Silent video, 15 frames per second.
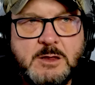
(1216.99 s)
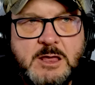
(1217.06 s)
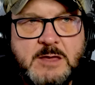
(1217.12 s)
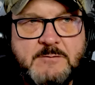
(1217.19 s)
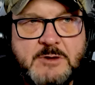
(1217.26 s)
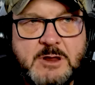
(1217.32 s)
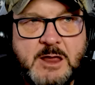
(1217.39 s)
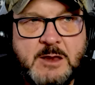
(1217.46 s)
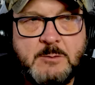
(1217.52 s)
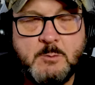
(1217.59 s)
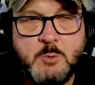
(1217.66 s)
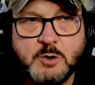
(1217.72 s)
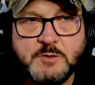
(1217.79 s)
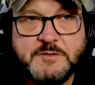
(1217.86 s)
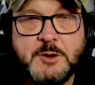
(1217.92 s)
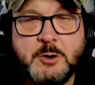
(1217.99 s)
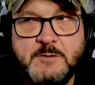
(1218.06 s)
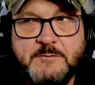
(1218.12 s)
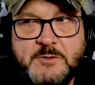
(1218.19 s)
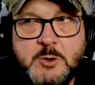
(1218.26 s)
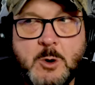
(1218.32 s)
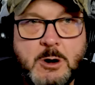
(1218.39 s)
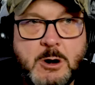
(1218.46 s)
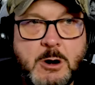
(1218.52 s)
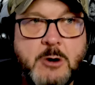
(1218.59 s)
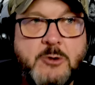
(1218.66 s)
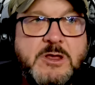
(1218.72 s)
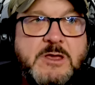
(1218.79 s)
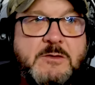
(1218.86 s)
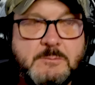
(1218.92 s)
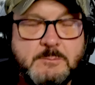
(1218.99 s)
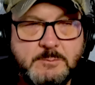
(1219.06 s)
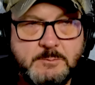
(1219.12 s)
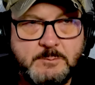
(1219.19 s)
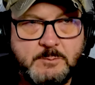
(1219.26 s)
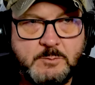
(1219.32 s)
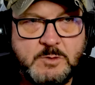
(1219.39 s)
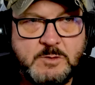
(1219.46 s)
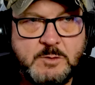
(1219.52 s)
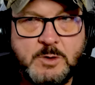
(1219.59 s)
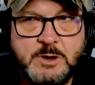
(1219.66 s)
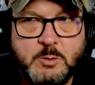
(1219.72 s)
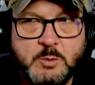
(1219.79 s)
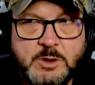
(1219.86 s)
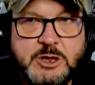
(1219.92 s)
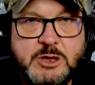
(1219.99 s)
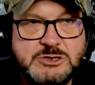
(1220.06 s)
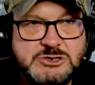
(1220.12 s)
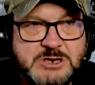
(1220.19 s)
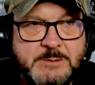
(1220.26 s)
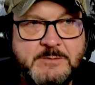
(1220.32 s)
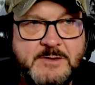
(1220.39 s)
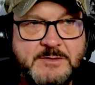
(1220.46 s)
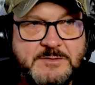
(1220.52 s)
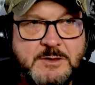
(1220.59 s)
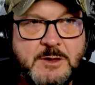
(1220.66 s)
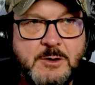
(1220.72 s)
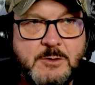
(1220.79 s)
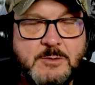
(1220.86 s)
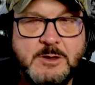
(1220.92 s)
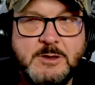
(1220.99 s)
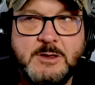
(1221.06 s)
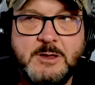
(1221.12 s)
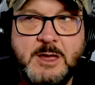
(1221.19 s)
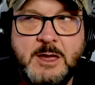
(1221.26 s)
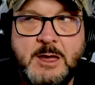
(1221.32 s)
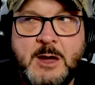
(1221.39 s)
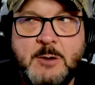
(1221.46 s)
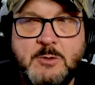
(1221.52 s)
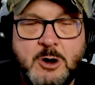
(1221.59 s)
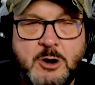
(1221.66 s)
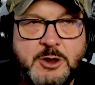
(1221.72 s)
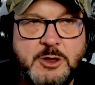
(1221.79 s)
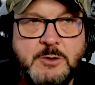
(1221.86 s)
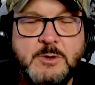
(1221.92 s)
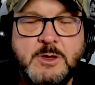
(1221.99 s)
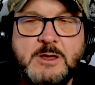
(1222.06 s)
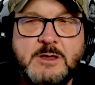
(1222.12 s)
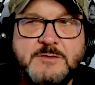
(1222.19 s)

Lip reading: even, and more so if you are already doing a really good job of SEO, I would argue.